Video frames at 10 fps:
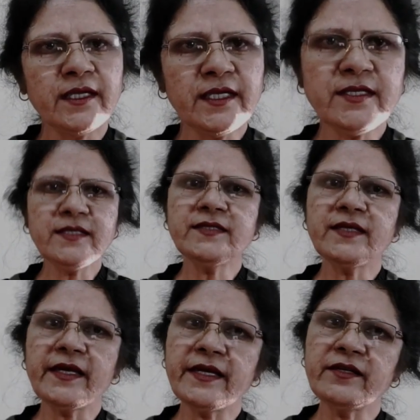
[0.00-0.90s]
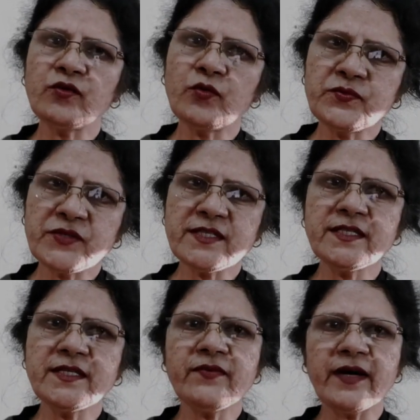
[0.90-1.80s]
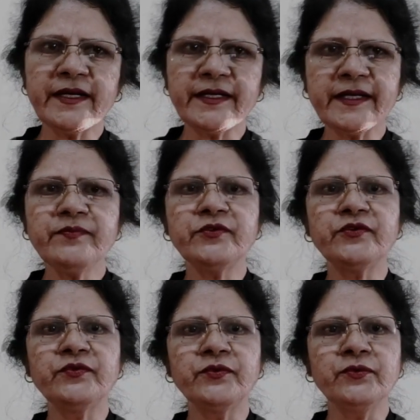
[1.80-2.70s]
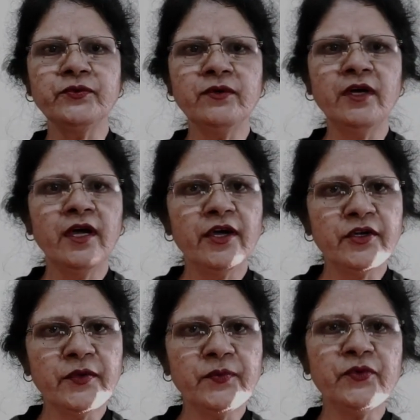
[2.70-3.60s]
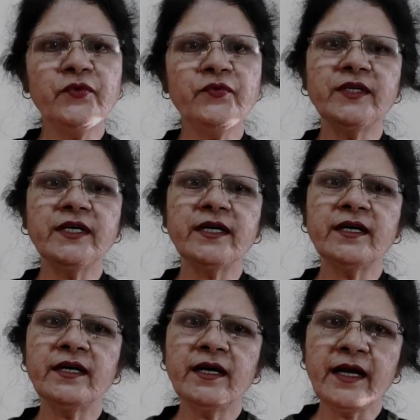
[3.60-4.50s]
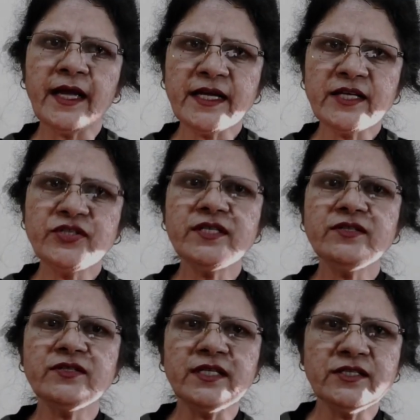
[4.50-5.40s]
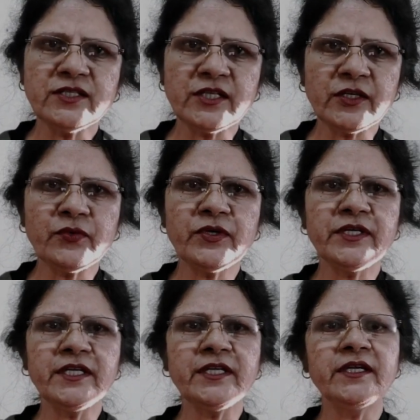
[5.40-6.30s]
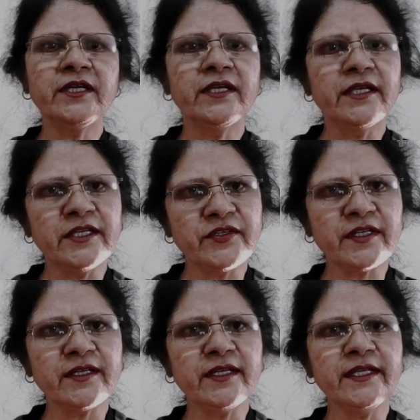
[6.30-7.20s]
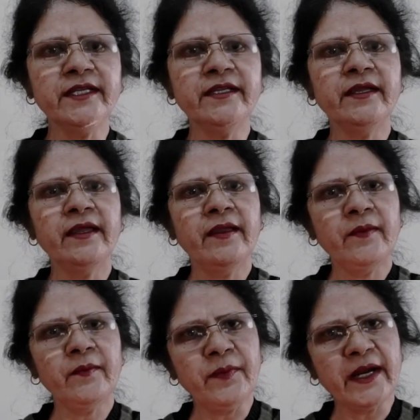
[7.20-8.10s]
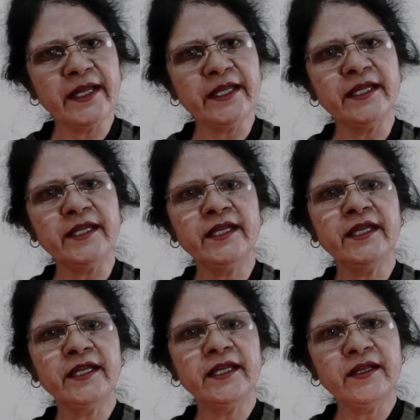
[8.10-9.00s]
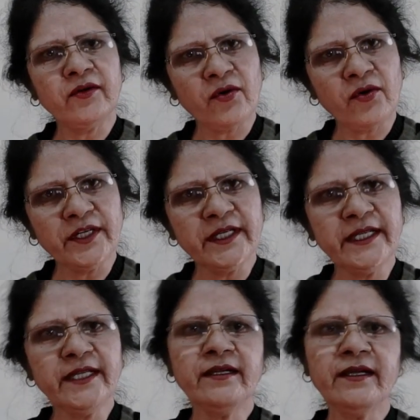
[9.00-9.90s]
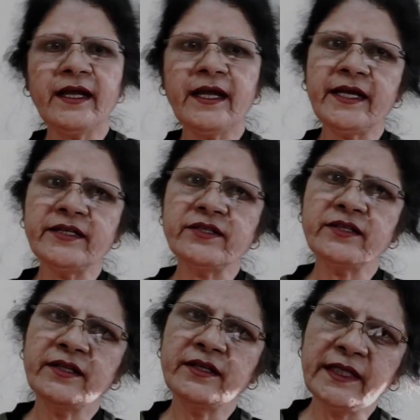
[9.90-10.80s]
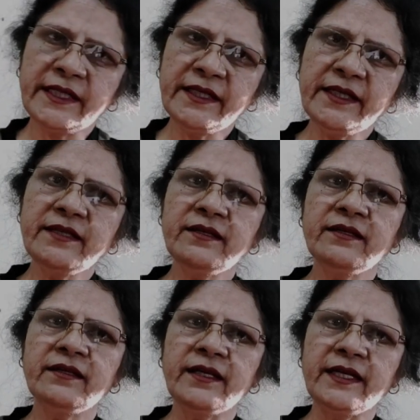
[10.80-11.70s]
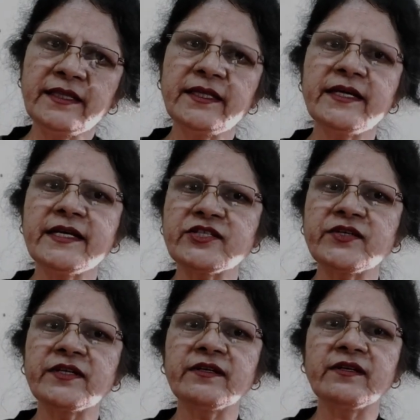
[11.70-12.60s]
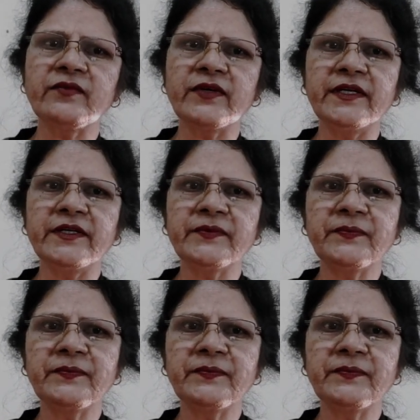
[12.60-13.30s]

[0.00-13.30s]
It is an obsessive attempt to remove the anxious insecurity internally by ordering and cleaning in the external world.